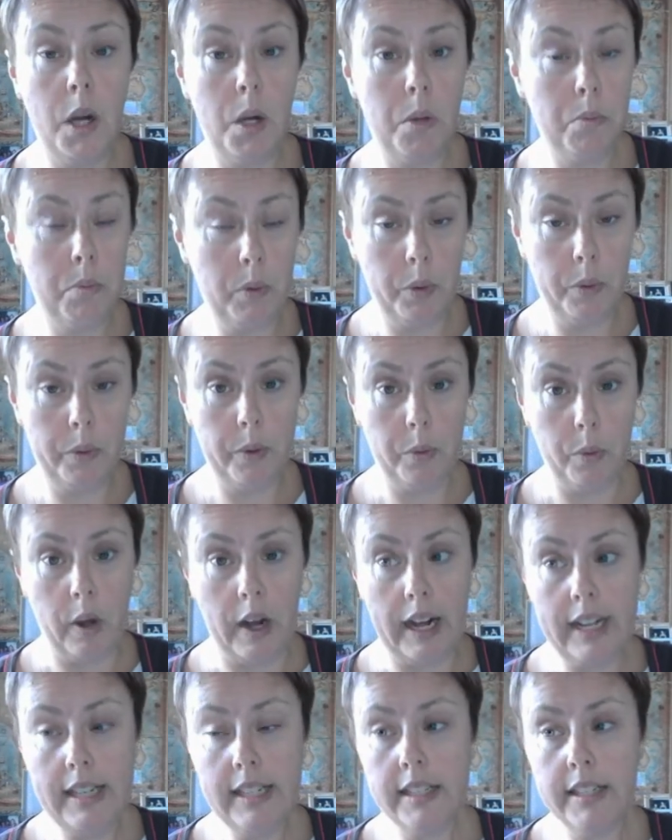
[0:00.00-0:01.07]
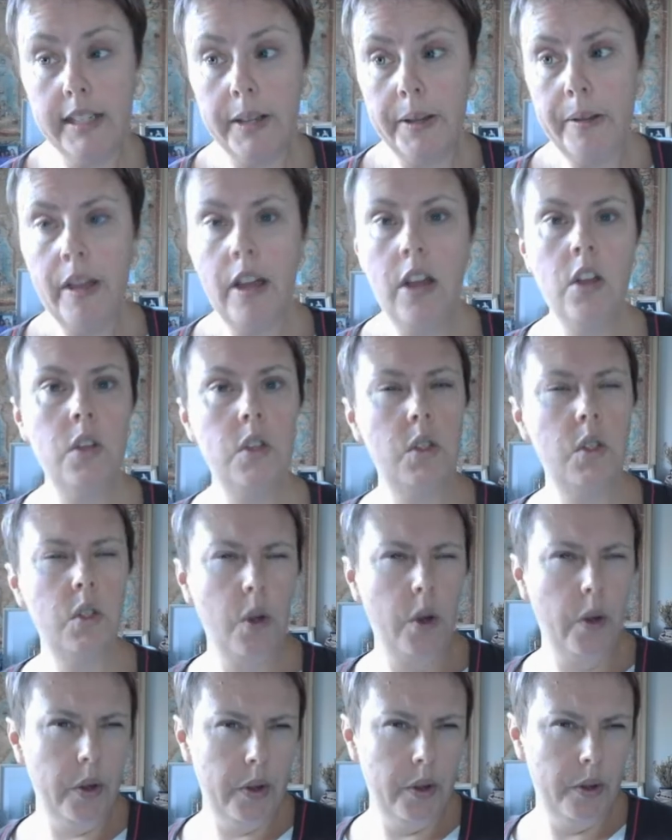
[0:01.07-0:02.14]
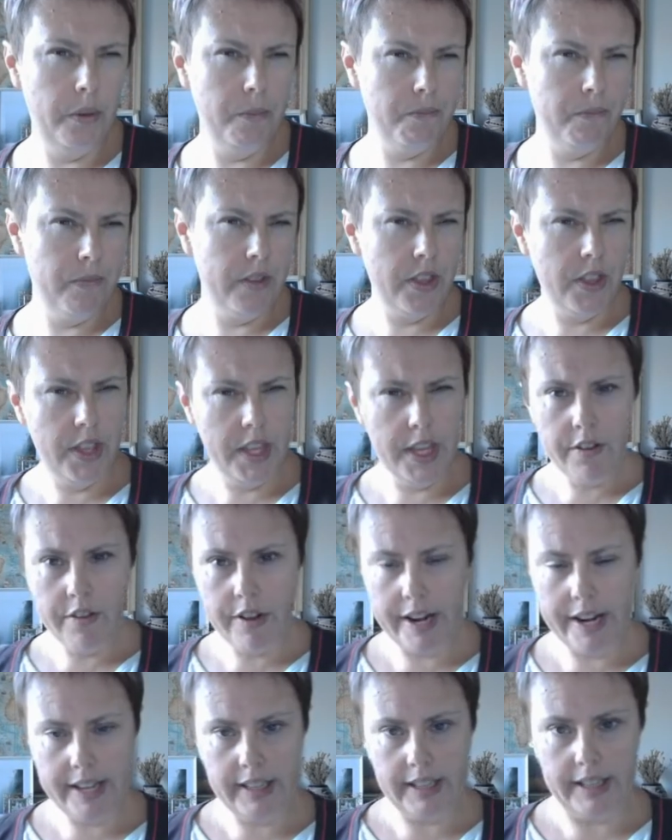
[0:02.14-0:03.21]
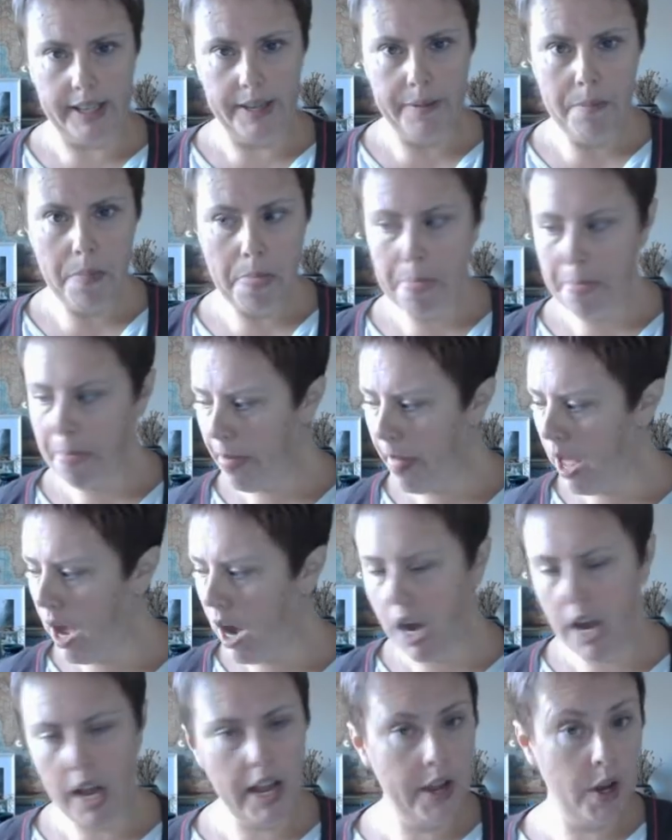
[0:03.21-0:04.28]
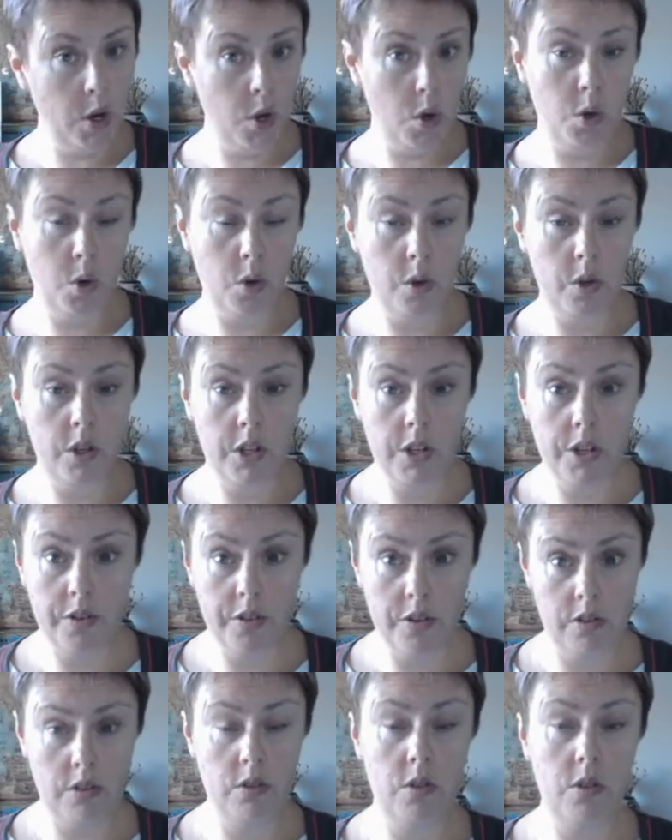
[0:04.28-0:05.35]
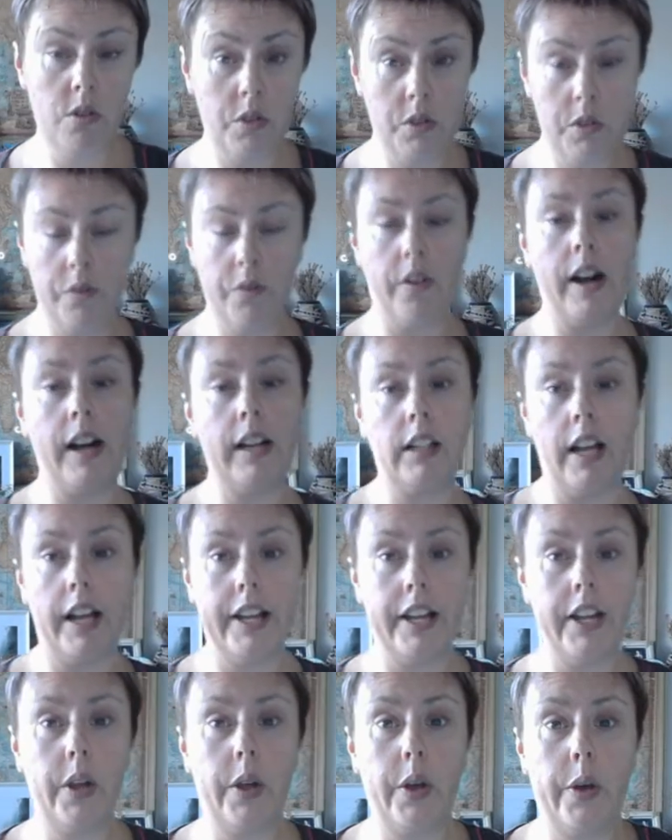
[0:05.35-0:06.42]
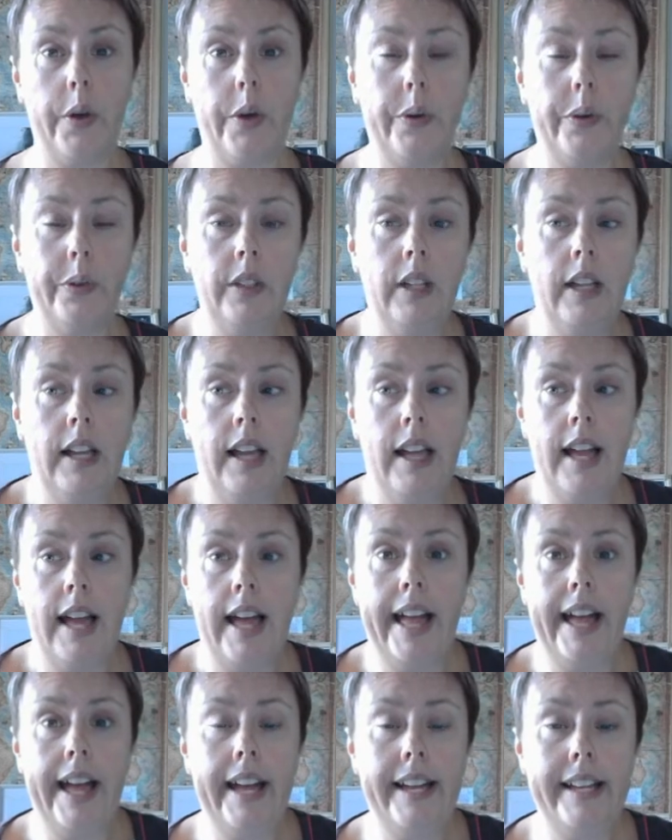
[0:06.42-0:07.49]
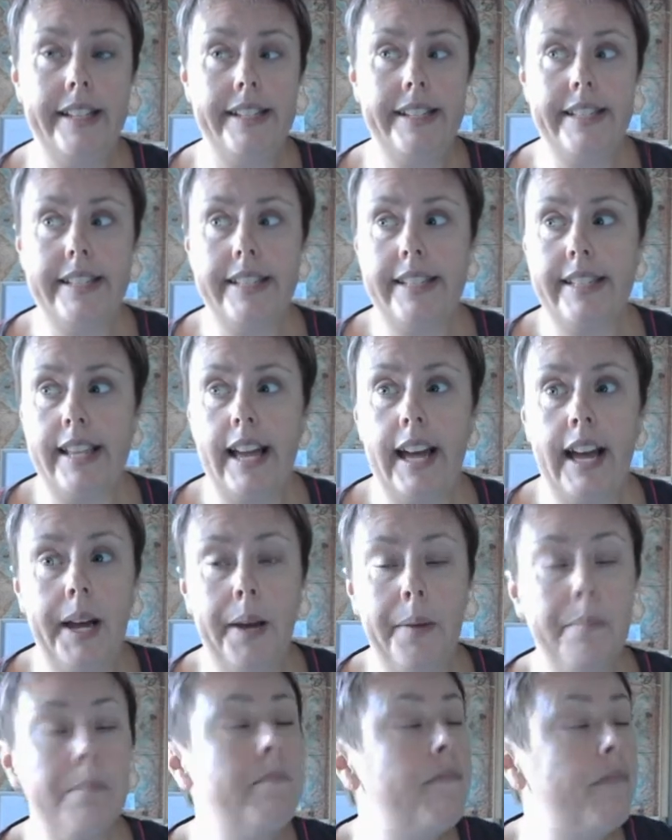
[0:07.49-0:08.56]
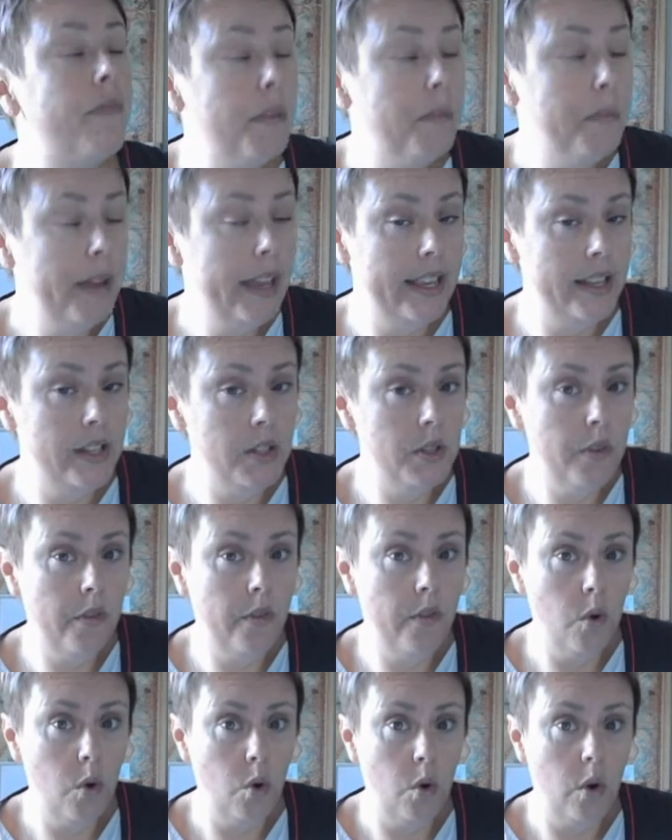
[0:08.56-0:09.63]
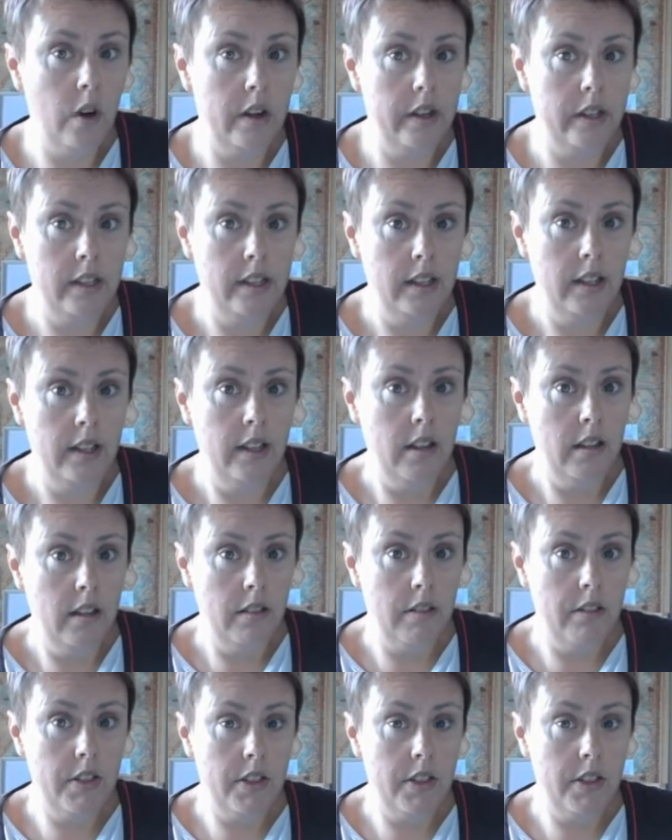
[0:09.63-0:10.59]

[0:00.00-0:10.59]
So theoretically, I could use Fight Like a Girl as um, the piece for the um,